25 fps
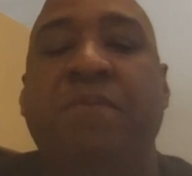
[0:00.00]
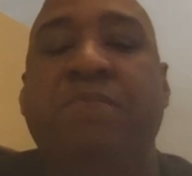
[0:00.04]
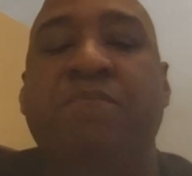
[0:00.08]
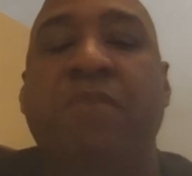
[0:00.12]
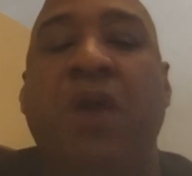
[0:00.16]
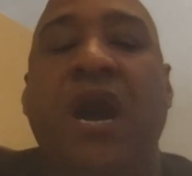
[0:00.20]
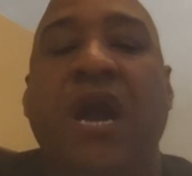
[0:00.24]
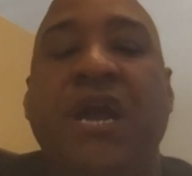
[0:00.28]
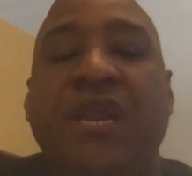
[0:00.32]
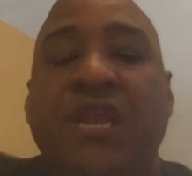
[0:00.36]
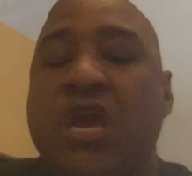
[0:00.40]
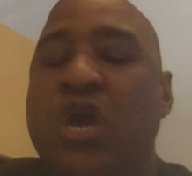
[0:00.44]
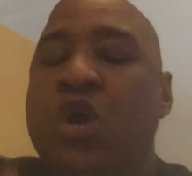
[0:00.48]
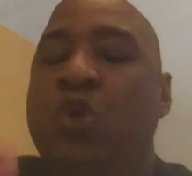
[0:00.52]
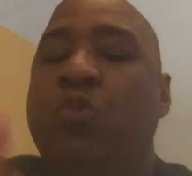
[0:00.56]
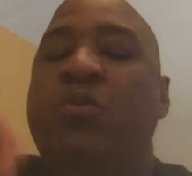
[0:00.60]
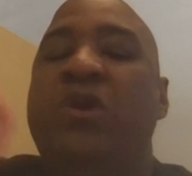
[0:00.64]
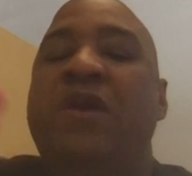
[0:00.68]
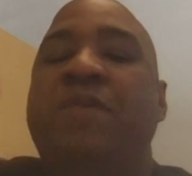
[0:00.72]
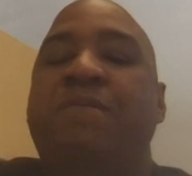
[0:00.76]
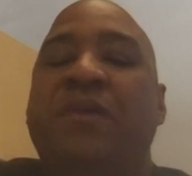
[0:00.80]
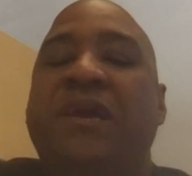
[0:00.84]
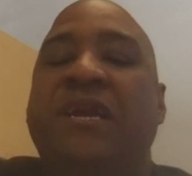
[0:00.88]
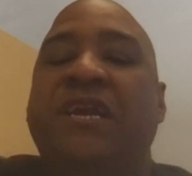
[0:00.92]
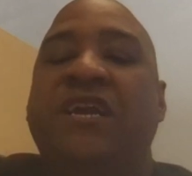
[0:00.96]
in mind,
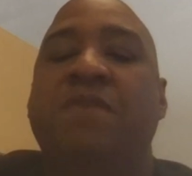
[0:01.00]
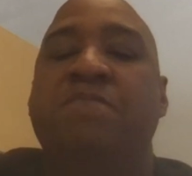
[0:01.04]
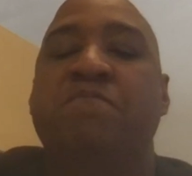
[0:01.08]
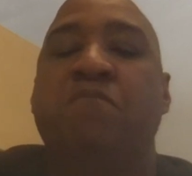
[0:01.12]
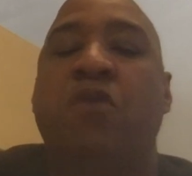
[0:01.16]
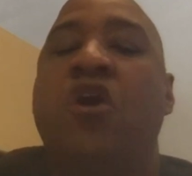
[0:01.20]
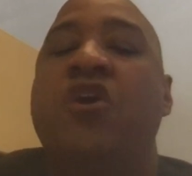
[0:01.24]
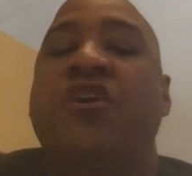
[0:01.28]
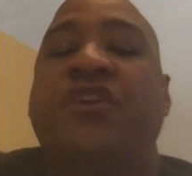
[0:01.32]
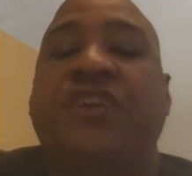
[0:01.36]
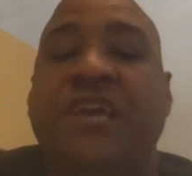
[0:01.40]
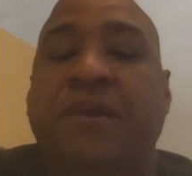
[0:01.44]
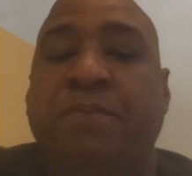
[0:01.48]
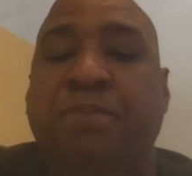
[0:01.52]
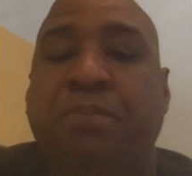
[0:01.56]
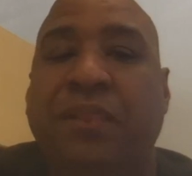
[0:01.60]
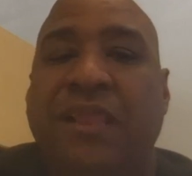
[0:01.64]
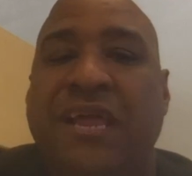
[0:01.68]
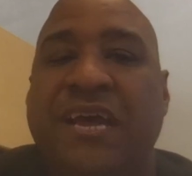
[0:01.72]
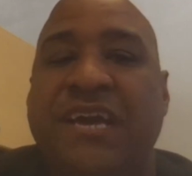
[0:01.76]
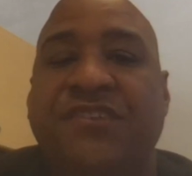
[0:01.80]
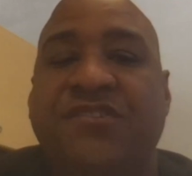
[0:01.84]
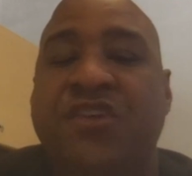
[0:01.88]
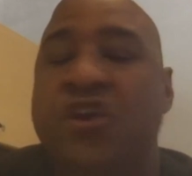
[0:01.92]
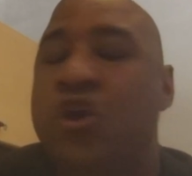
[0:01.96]
we've been in a
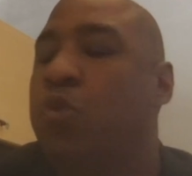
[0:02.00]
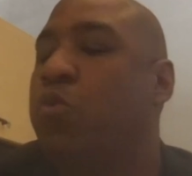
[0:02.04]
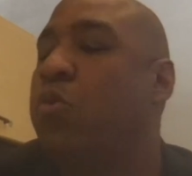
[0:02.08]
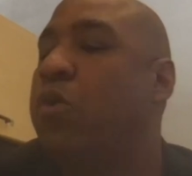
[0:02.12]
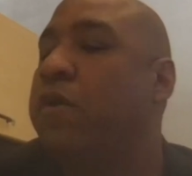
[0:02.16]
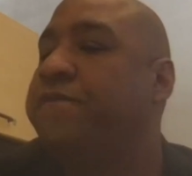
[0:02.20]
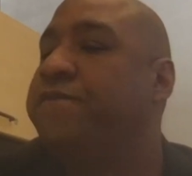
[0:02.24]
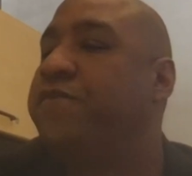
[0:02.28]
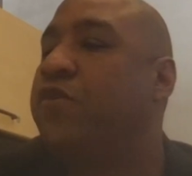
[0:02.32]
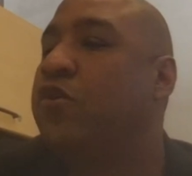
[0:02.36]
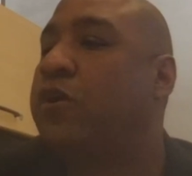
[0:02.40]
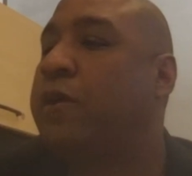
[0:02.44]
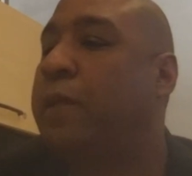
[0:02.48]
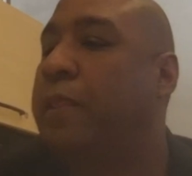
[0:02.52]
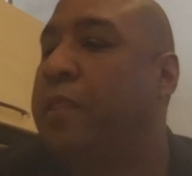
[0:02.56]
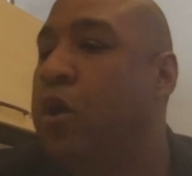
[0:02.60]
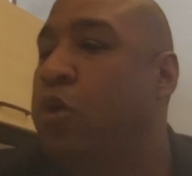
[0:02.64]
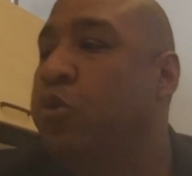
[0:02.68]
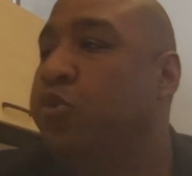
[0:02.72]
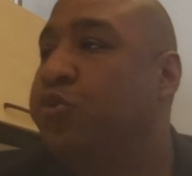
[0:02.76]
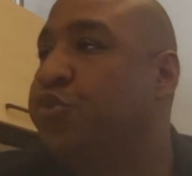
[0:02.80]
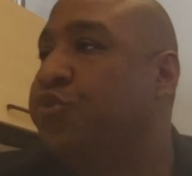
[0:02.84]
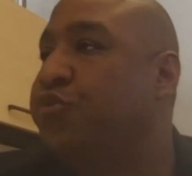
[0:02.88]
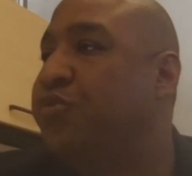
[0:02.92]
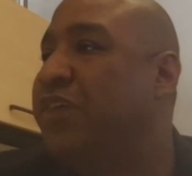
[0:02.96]
marketplace where
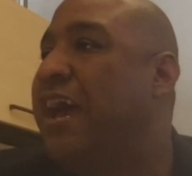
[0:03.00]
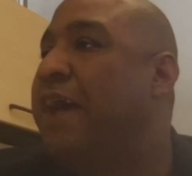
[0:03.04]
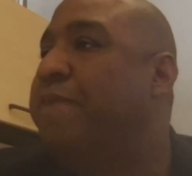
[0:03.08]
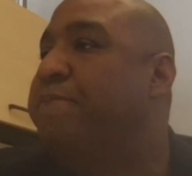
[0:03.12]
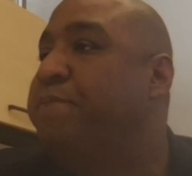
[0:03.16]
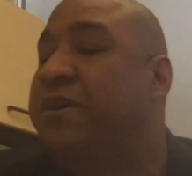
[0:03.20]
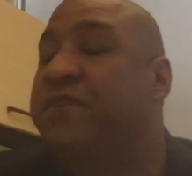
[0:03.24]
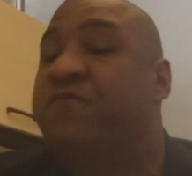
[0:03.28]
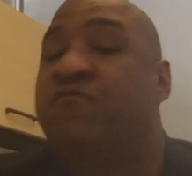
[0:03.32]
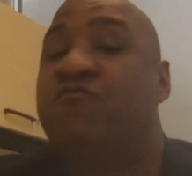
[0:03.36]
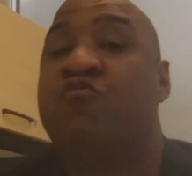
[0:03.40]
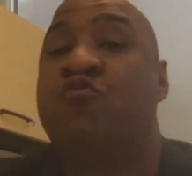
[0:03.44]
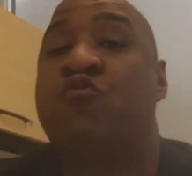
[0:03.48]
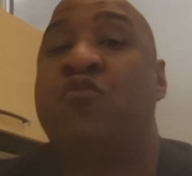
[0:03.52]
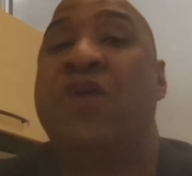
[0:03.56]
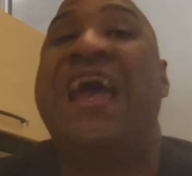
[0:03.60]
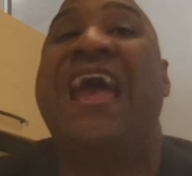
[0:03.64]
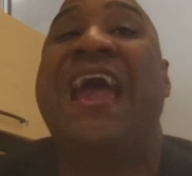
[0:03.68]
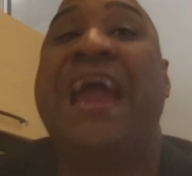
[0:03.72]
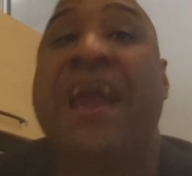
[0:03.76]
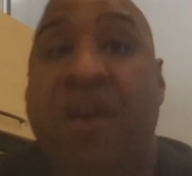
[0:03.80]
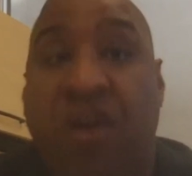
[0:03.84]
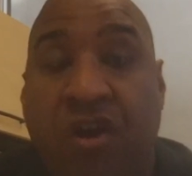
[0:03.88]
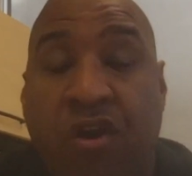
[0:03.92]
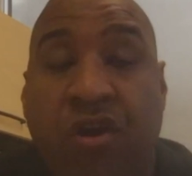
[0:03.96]
foreclosures have been
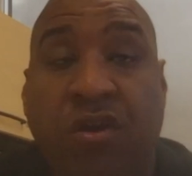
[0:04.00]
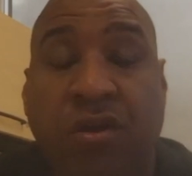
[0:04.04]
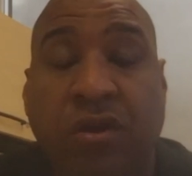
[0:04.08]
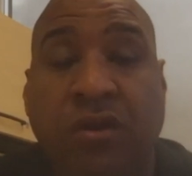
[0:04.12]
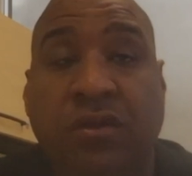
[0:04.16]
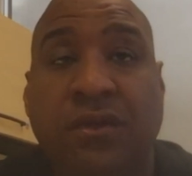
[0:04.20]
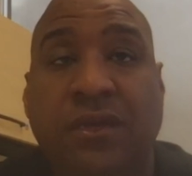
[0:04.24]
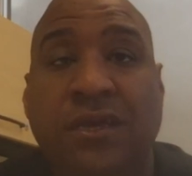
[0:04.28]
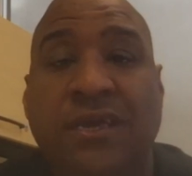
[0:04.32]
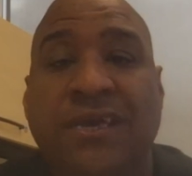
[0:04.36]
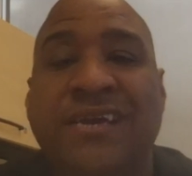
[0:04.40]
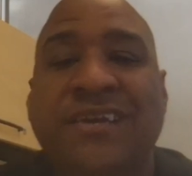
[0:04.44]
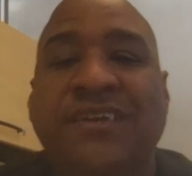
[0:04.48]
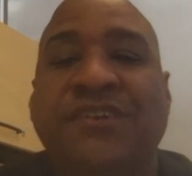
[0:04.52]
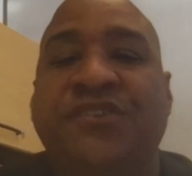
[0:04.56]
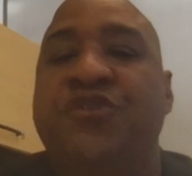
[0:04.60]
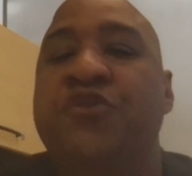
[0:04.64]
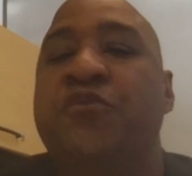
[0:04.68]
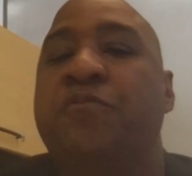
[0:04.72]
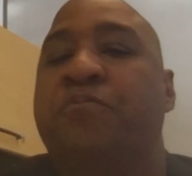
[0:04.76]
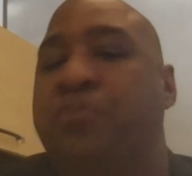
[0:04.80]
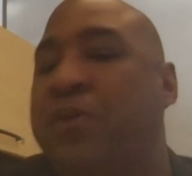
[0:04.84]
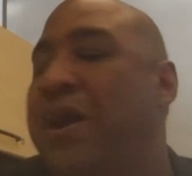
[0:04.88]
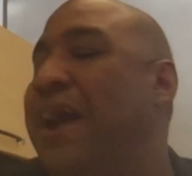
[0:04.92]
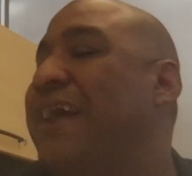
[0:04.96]
rare
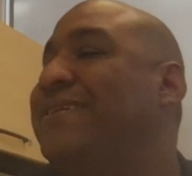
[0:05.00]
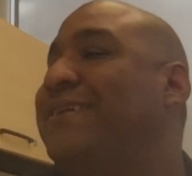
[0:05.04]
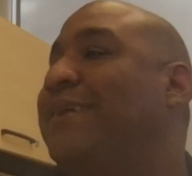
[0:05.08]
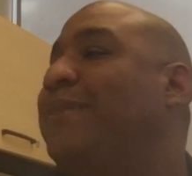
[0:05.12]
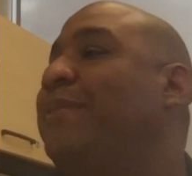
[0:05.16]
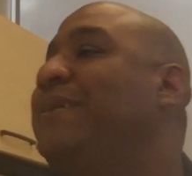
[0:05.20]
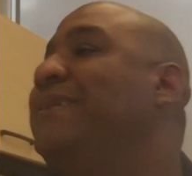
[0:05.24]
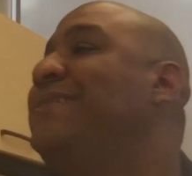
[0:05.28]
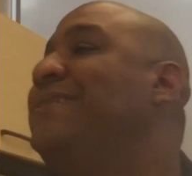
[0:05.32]
to practically